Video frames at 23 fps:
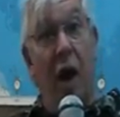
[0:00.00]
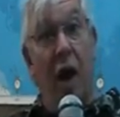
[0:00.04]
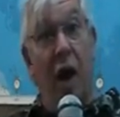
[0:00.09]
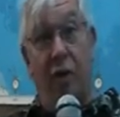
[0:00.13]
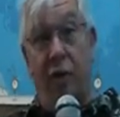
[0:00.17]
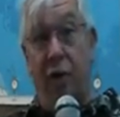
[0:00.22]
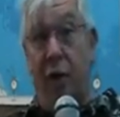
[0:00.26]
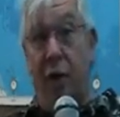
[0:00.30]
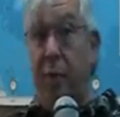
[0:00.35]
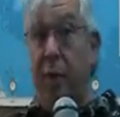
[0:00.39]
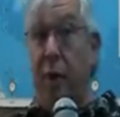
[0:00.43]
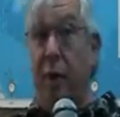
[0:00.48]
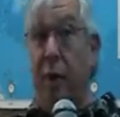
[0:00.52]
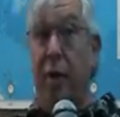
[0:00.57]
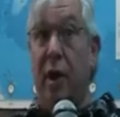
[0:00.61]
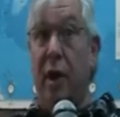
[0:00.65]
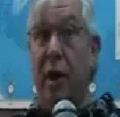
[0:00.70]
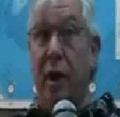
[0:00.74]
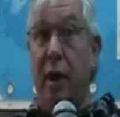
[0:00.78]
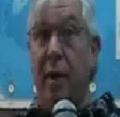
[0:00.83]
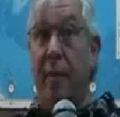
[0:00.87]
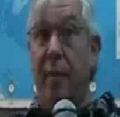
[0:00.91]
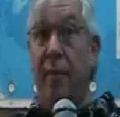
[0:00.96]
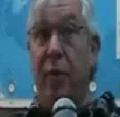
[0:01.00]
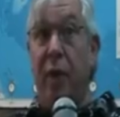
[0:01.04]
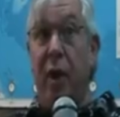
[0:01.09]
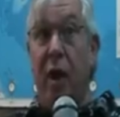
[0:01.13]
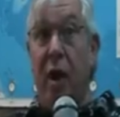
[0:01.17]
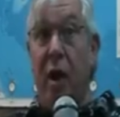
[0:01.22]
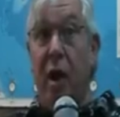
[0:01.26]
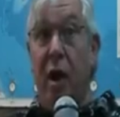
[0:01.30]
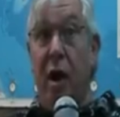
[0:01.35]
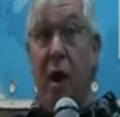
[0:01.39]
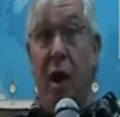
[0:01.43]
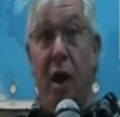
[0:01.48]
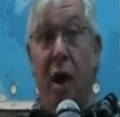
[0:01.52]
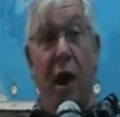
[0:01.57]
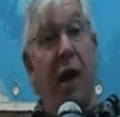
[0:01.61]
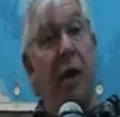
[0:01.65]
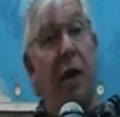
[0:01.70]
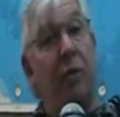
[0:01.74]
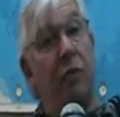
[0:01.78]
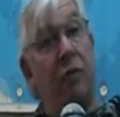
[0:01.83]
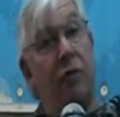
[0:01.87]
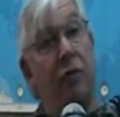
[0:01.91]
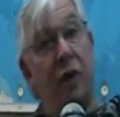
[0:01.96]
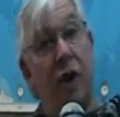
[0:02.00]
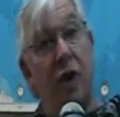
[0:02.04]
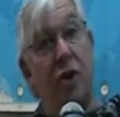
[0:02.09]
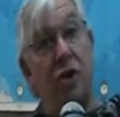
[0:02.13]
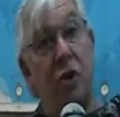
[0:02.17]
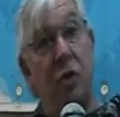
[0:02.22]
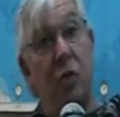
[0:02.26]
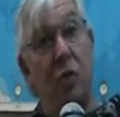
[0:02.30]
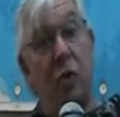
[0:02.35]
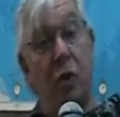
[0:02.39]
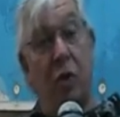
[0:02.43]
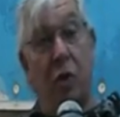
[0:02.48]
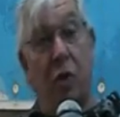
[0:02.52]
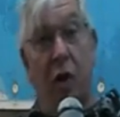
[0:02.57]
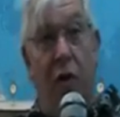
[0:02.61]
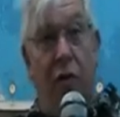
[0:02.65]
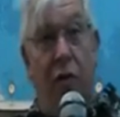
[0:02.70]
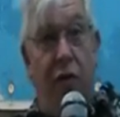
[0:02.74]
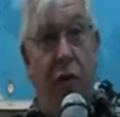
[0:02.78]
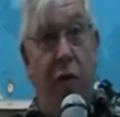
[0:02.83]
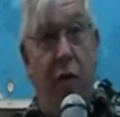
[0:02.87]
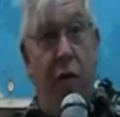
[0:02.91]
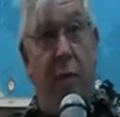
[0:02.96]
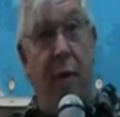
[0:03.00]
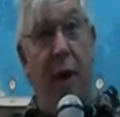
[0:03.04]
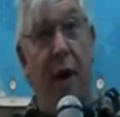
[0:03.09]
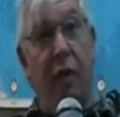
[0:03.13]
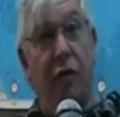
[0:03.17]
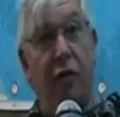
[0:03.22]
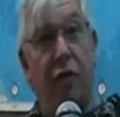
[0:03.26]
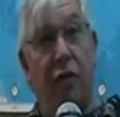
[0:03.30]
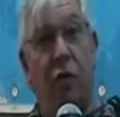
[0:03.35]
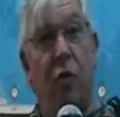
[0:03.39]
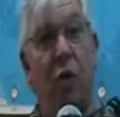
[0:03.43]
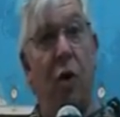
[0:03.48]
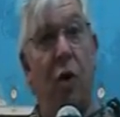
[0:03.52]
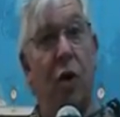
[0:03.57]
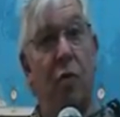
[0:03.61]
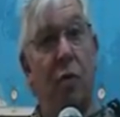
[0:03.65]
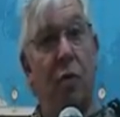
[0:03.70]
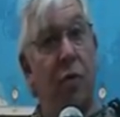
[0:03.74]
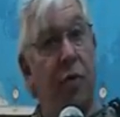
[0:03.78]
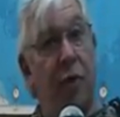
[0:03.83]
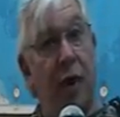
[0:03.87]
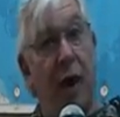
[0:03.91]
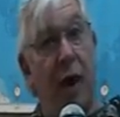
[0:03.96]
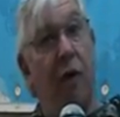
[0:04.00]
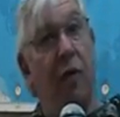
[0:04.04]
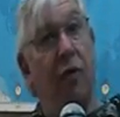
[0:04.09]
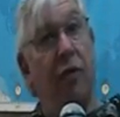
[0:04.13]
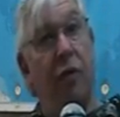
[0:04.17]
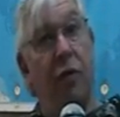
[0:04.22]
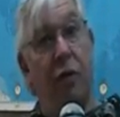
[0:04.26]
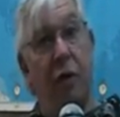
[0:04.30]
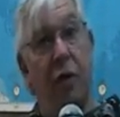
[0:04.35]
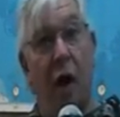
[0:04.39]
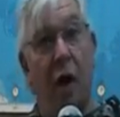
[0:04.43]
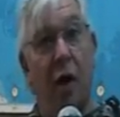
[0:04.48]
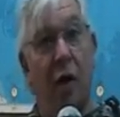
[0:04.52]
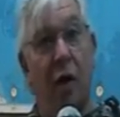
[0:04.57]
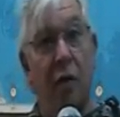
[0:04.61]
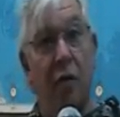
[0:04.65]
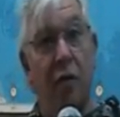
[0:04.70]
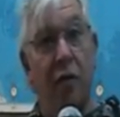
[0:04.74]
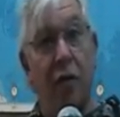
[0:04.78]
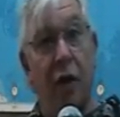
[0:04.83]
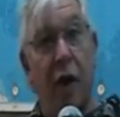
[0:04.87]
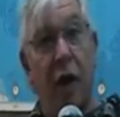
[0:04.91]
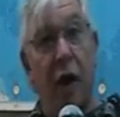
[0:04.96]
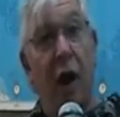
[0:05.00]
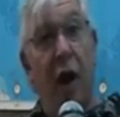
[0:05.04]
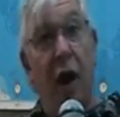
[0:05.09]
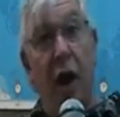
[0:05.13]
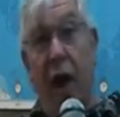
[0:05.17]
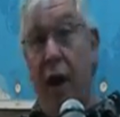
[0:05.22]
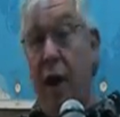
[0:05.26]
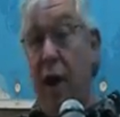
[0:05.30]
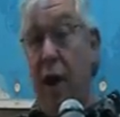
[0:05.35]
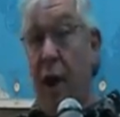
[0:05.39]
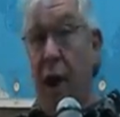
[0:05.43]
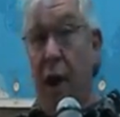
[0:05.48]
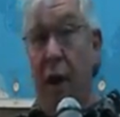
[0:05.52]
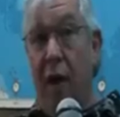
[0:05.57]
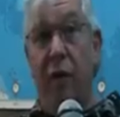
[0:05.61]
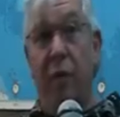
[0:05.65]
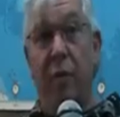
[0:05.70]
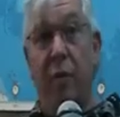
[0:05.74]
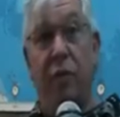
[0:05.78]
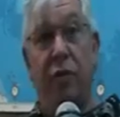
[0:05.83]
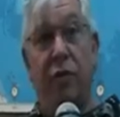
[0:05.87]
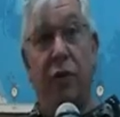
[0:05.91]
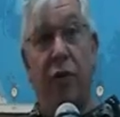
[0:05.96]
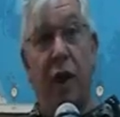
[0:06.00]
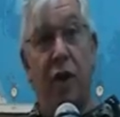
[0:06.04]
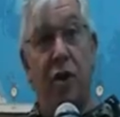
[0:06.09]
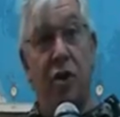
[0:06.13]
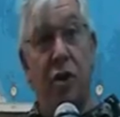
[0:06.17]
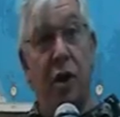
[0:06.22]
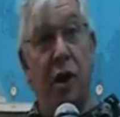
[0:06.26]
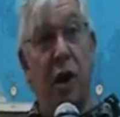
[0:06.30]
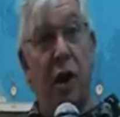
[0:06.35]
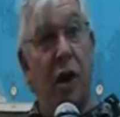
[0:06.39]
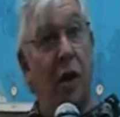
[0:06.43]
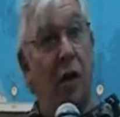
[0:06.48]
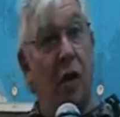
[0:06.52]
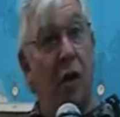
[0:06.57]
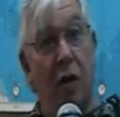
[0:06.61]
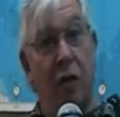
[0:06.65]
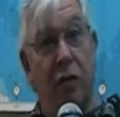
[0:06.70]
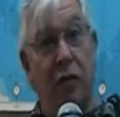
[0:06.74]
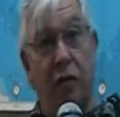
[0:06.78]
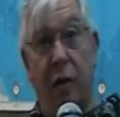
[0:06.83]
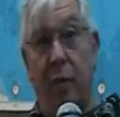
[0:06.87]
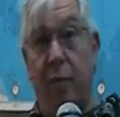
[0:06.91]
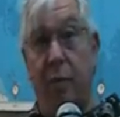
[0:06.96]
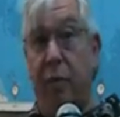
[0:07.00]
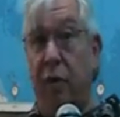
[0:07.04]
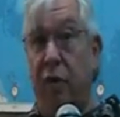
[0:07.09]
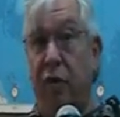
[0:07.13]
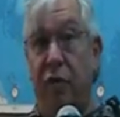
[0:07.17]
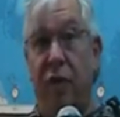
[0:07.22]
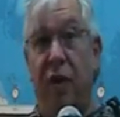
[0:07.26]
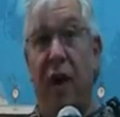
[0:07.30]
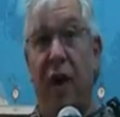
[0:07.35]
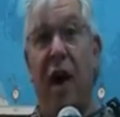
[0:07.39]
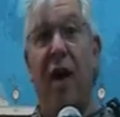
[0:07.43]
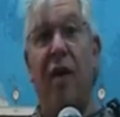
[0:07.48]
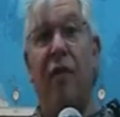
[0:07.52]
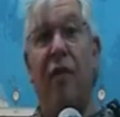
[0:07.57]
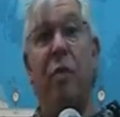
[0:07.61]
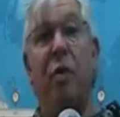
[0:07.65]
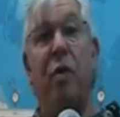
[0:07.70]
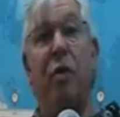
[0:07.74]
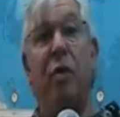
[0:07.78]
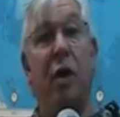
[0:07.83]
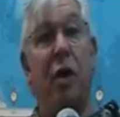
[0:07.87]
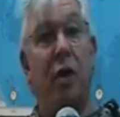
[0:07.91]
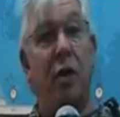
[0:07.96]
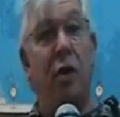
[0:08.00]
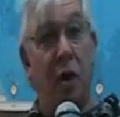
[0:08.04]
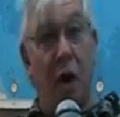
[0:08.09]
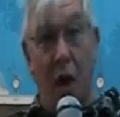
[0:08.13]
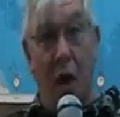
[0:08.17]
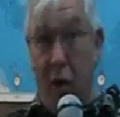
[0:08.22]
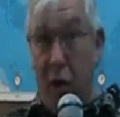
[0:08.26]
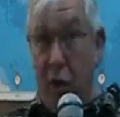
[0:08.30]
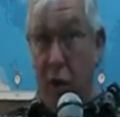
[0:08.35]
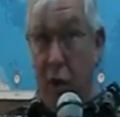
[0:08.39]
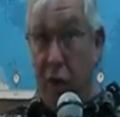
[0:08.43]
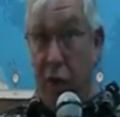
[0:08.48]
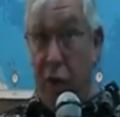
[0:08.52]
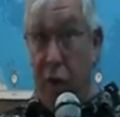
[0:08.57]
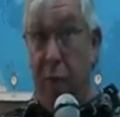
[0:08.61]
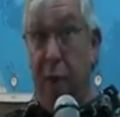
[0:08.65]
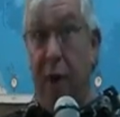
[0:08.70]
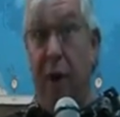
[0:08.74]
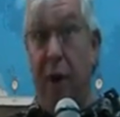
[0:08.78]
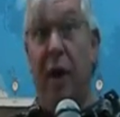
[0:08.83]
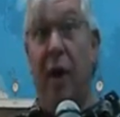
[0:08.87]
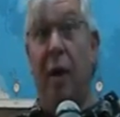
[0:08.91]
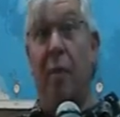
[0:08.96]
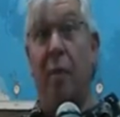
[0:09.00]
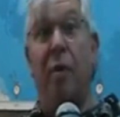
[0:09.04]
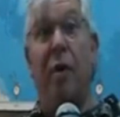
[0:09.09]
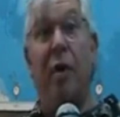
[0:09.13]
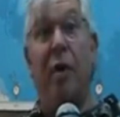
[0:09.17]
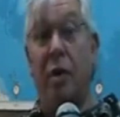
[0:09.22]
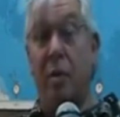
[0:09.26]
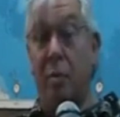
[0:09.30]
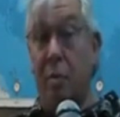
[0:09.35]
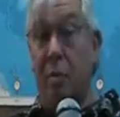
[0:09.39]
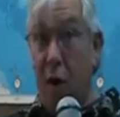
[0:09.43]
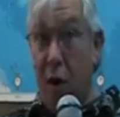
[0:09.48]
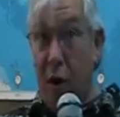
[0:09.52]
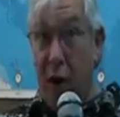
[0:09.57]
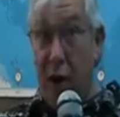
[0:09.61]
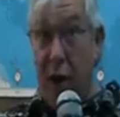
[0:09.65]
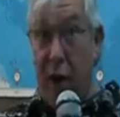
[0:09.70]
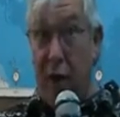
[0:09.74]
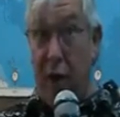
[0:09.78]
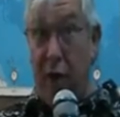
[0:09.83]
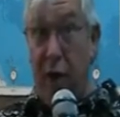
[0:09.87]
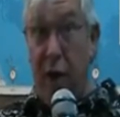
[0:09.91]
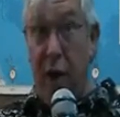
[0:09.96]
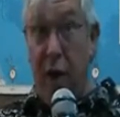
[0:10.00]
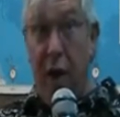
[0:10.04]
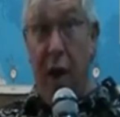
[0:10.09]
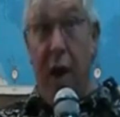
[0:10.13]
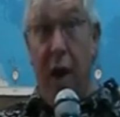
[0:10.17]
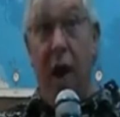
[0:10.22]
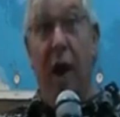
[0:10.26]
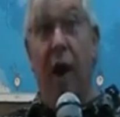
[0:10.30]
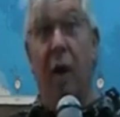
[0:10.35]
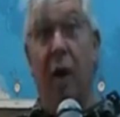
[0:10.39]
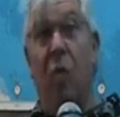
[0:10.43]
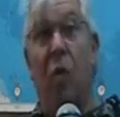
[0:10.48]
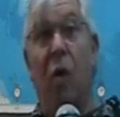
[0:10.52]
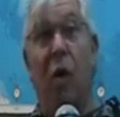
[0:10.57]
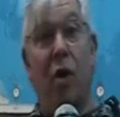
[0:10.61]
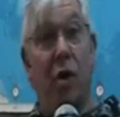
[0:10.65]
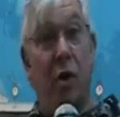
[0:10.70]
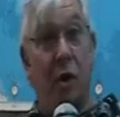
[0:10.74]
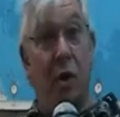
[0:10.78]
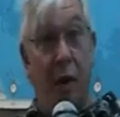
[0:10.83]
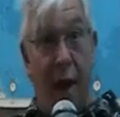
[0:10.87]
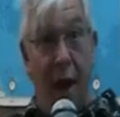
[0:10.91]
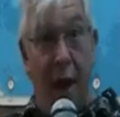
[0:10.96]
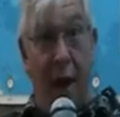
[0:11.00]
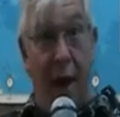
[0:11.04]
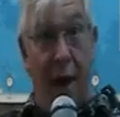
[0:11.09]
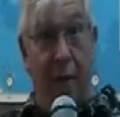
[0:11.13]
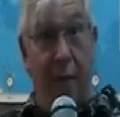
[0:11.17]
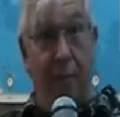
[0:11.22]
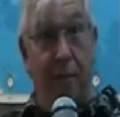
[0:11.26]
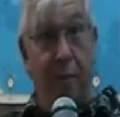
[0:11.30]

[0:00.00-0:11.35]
Typically, an AM station would cost you about $200,000, and an FM station can cost up to $5 million, depending upon the market and where you're at.